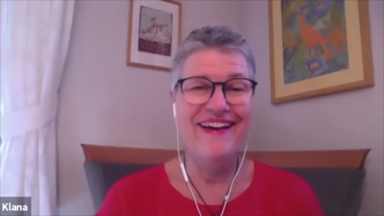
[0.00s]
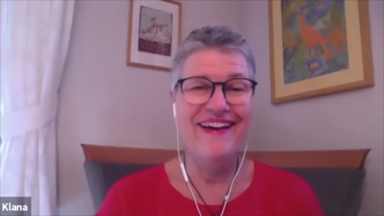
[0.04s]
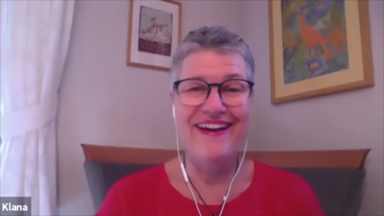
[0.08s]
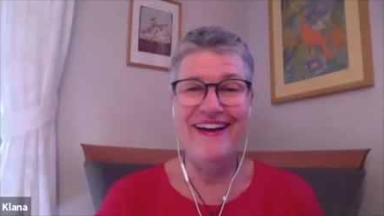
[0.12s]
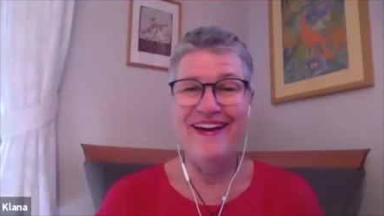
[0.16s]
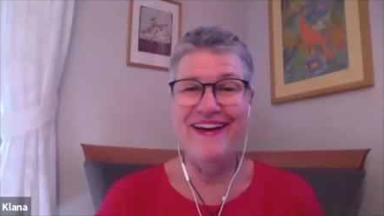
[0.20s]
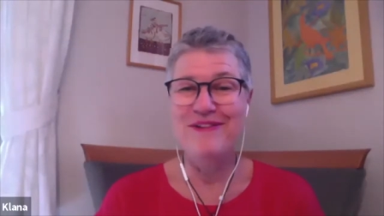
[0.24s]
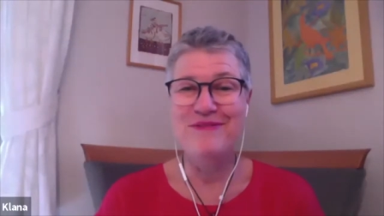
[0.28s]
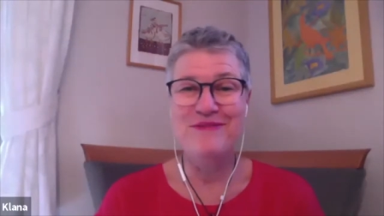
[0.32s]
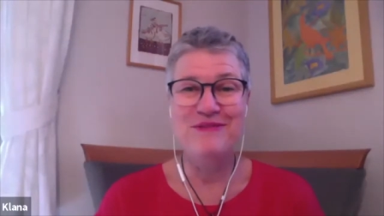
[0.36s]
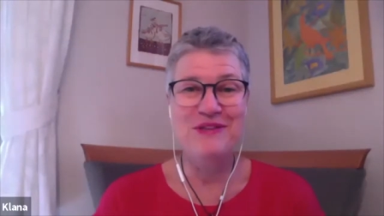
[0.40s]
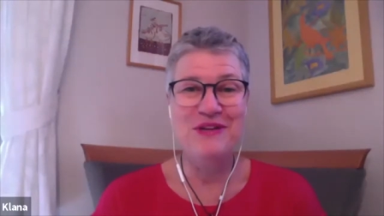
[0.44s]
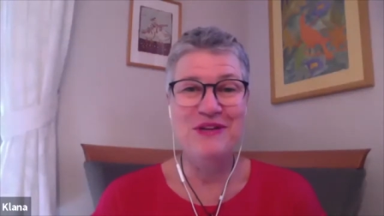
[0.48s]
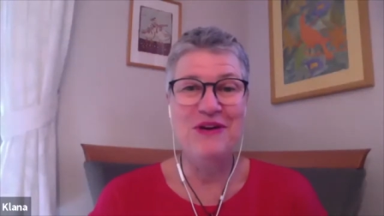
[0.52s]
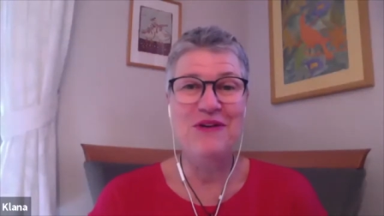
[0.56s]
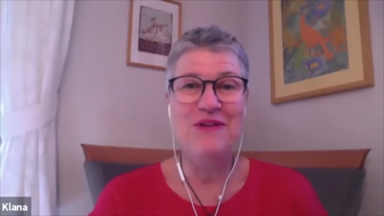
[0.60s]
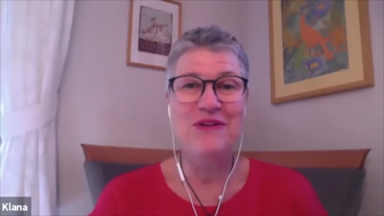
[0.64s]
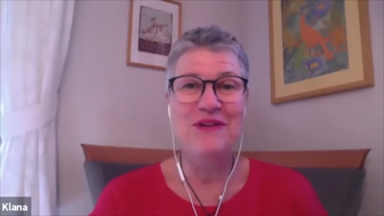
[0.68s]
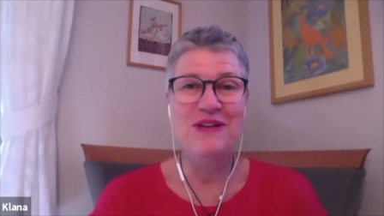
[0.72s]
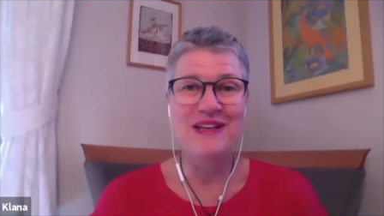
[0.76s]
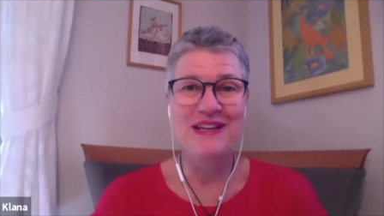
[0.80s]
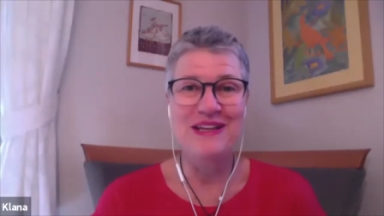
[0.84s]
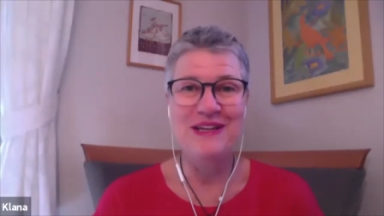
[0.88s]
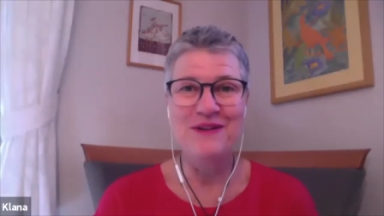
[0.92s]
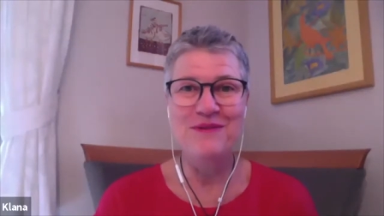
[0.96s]
I'm
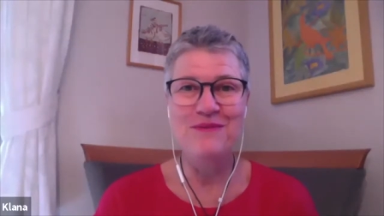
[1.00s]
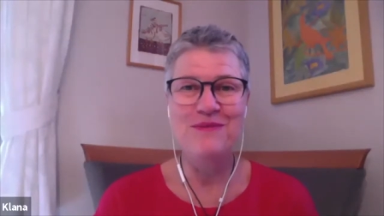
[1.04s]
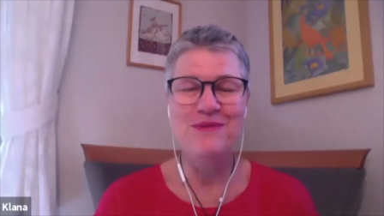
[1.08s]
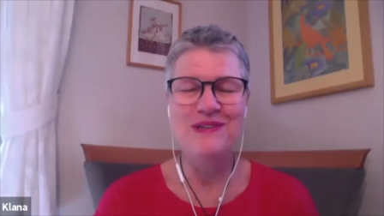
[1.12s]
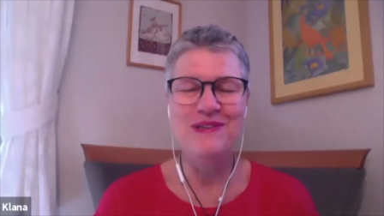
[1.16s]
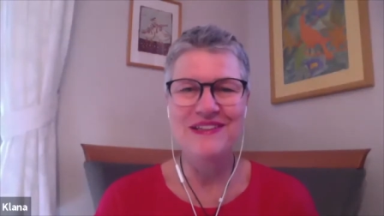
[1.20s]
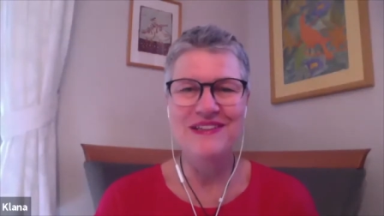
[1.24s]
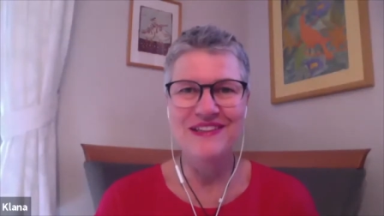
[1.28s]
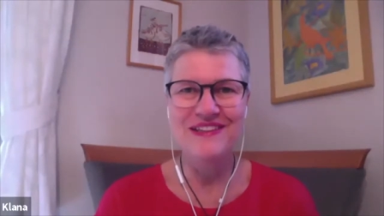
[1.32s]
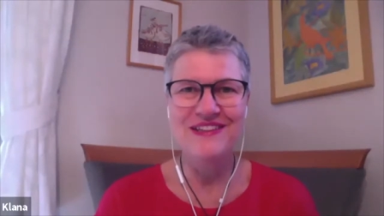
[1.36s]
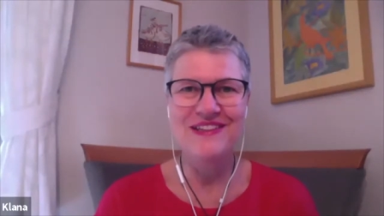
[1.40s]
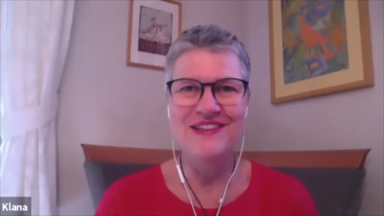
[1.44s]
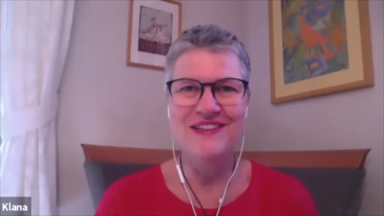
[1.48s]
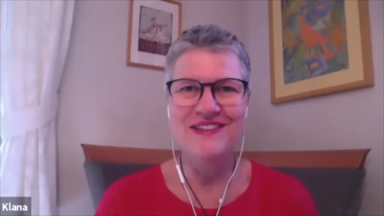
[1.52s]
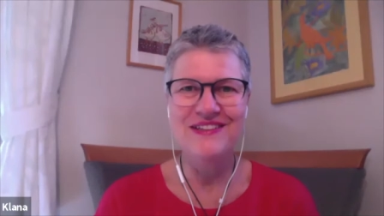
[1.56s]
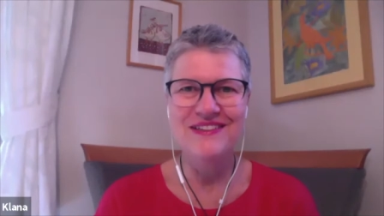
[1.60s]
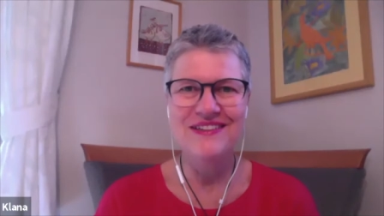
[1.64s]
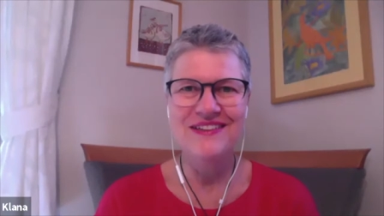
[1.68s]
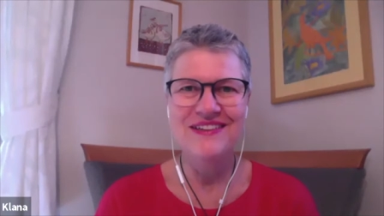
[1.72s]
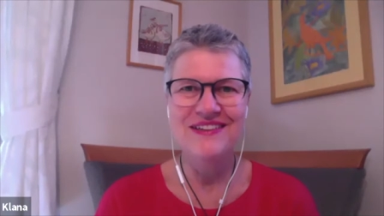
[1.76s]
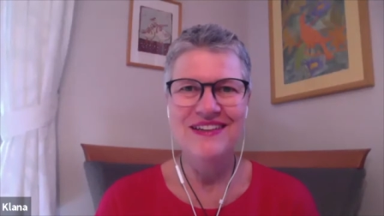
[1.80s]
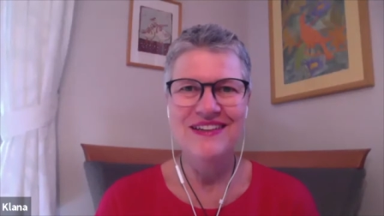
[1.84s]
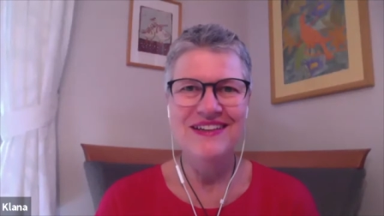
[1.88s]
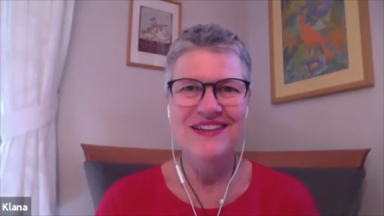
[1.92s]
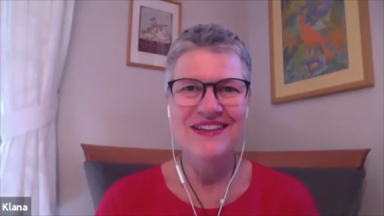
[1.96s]
totally with you.
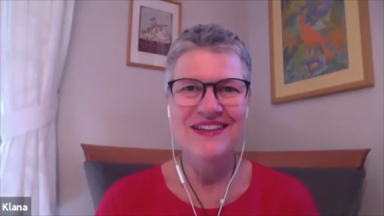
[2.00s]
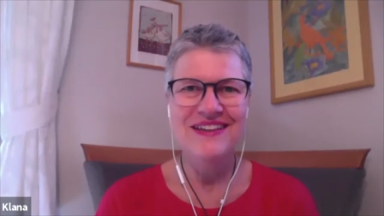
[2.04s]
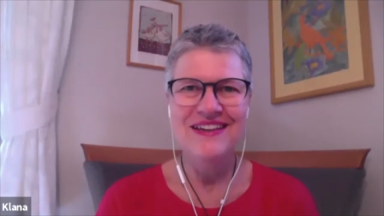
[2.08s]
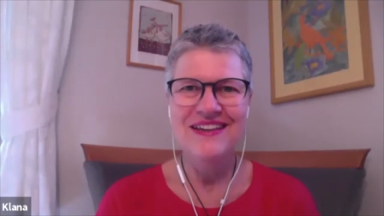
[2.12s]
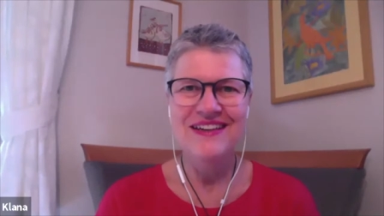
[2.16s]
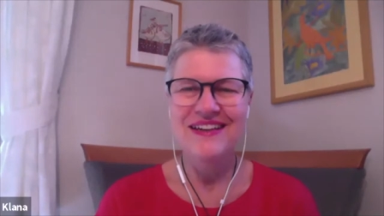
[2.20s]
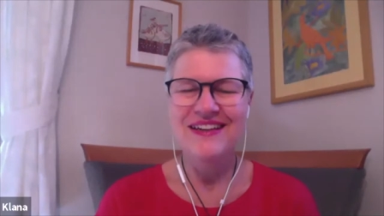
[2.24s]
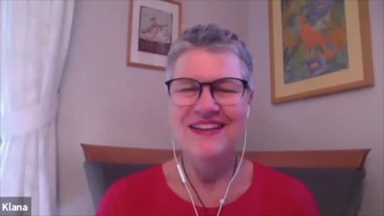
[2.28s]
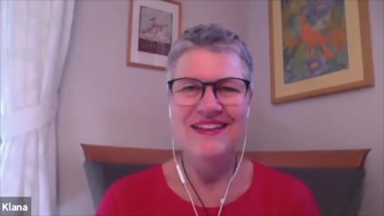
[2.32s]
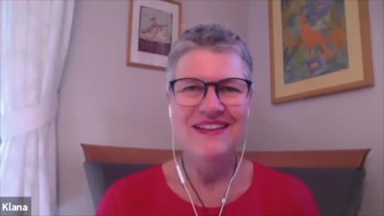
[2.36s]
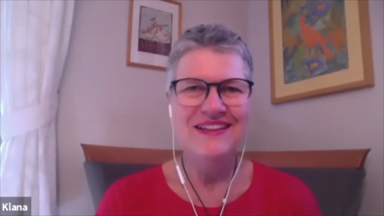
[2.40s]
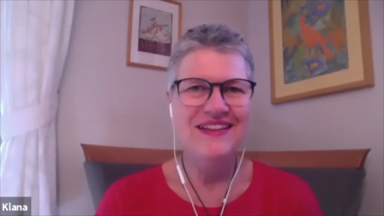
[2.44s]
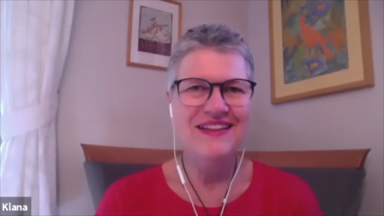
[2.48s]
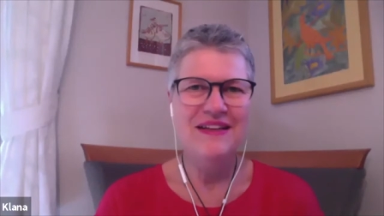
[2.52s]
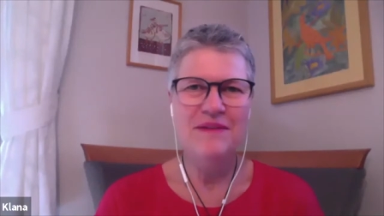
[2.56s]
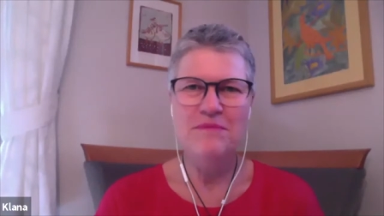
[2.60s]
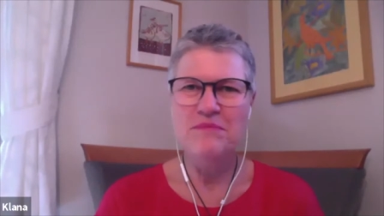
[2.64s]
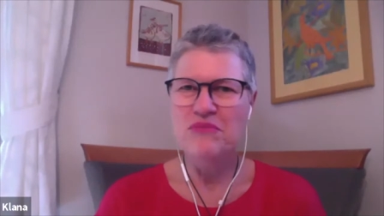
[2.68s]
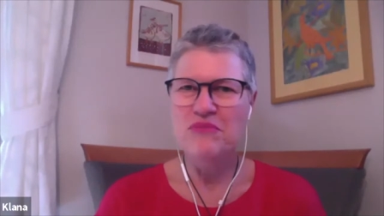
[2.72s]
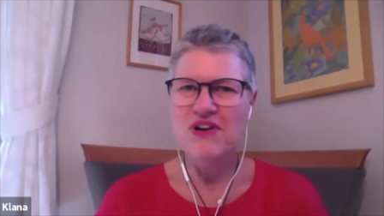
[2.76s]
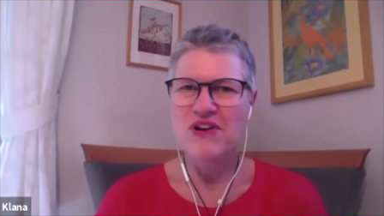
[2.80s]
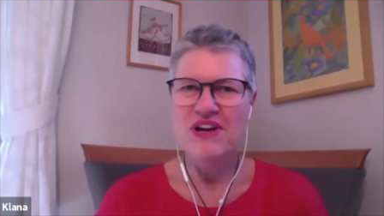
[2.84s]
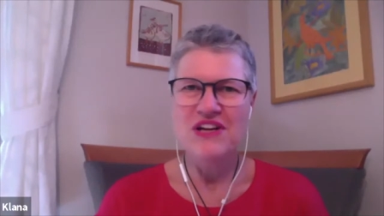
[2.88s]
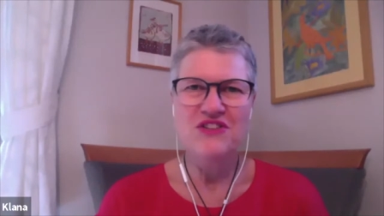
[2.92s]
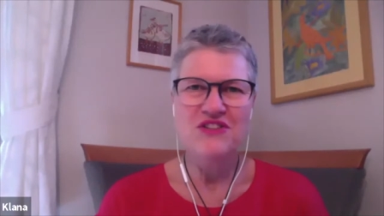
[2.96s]
The
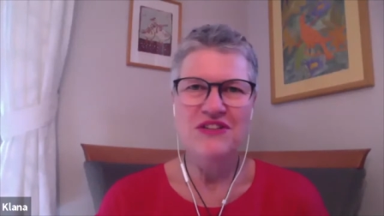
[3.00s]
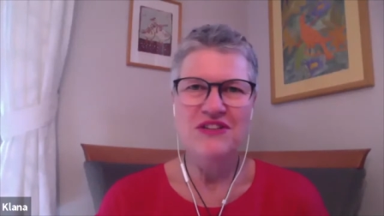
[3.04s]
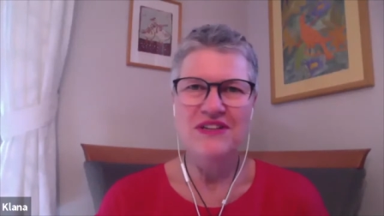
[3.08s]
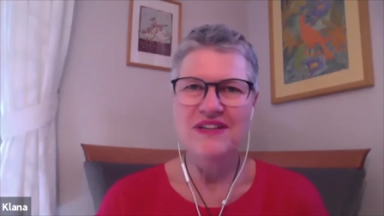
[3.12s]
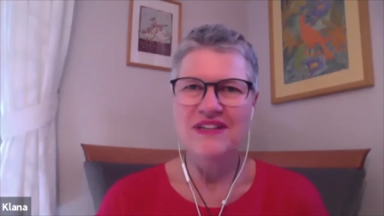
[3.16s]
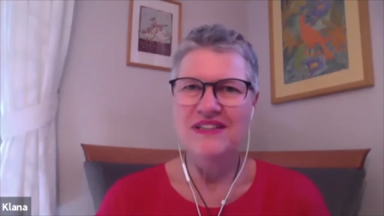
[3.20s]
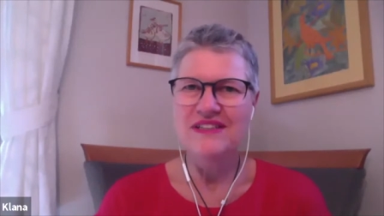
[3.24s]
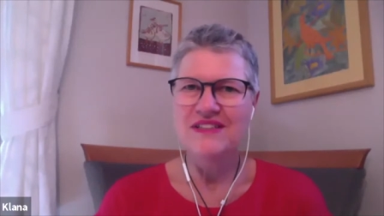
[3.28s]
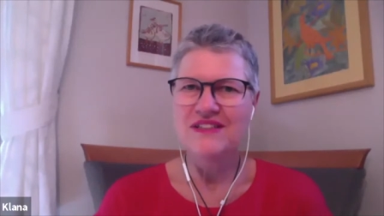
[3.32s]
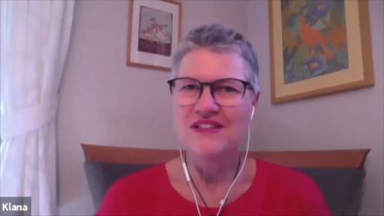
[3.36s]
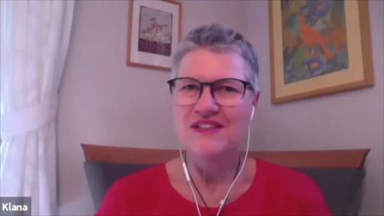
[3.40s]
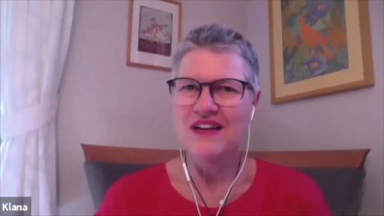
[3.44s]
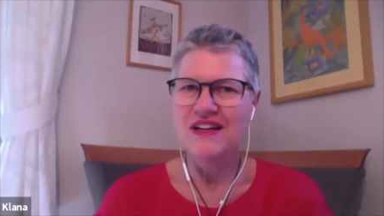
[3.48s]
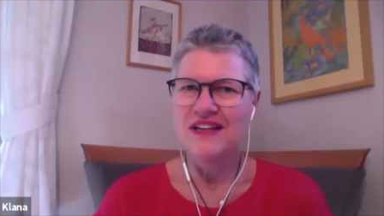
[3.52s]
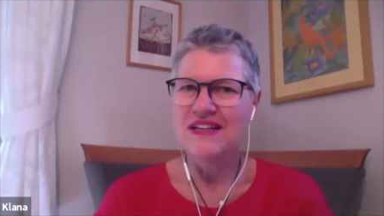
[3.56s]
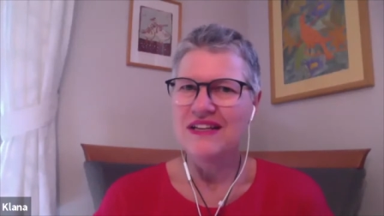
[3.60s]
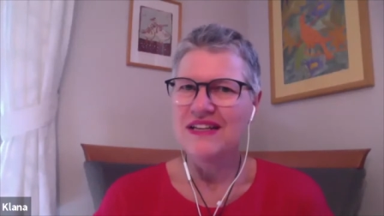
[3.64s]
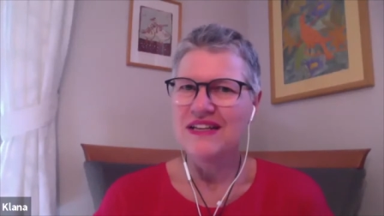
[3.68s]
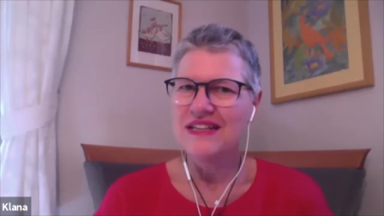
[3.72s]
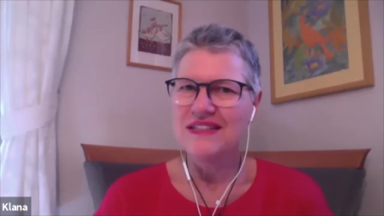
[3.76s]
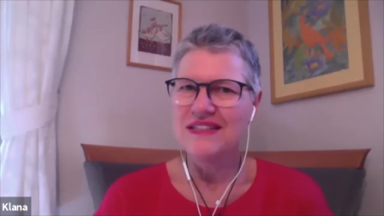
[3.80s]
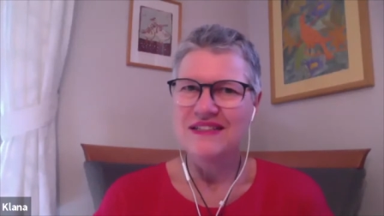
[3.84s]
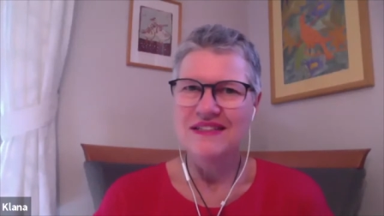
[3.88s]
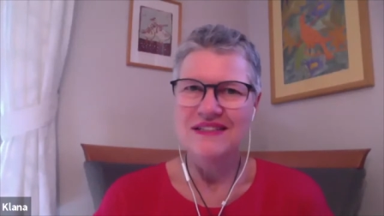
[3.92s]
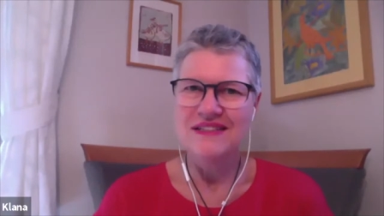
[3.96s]
pressure is not
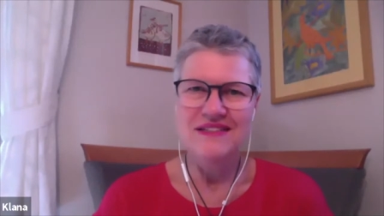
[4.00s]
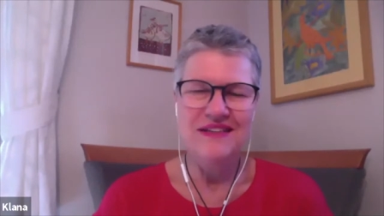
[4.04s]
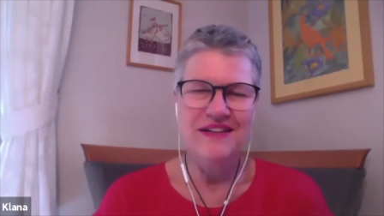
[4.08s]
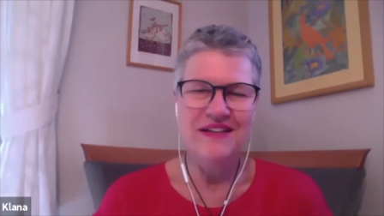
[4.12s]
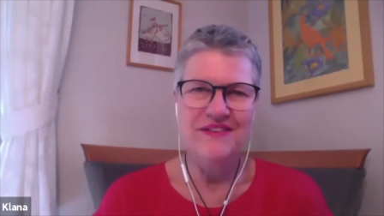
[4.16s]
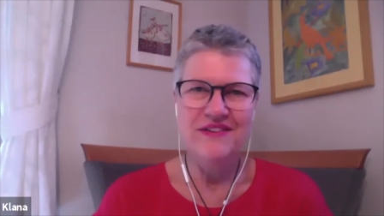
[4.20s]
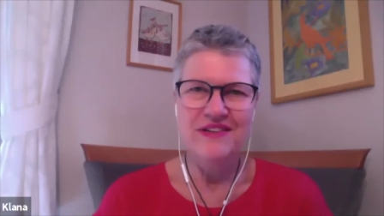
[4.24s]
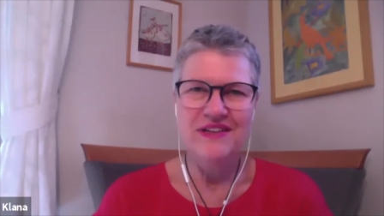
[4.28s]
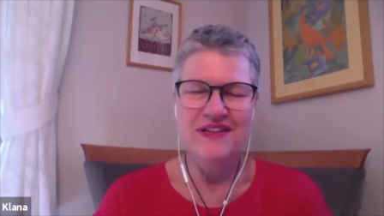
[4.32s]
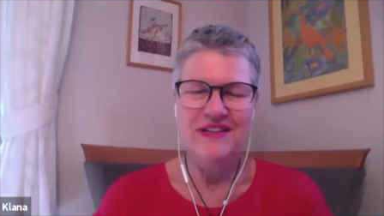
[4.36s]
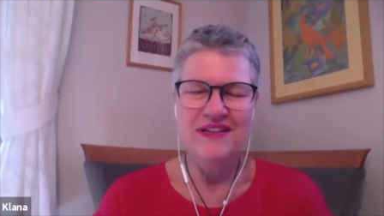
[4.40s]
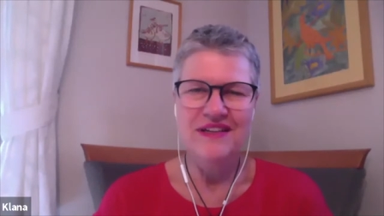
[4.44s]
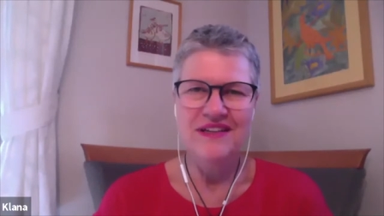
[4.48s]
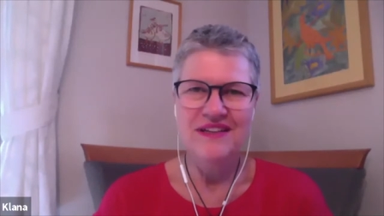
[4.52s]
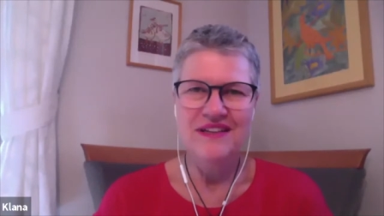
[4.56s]
necessary